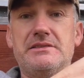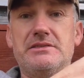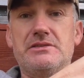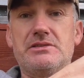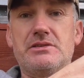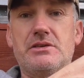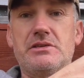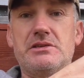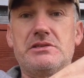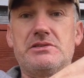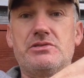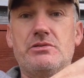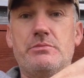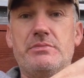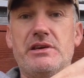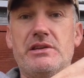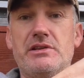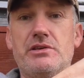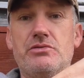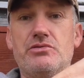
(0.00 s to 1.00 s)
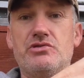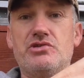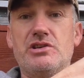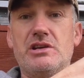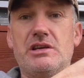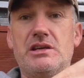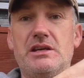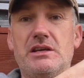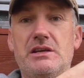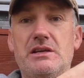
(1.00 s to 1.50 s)
So there should be a little
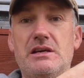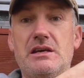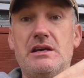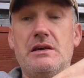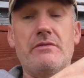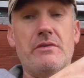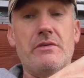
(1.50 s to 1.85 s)
chick in here.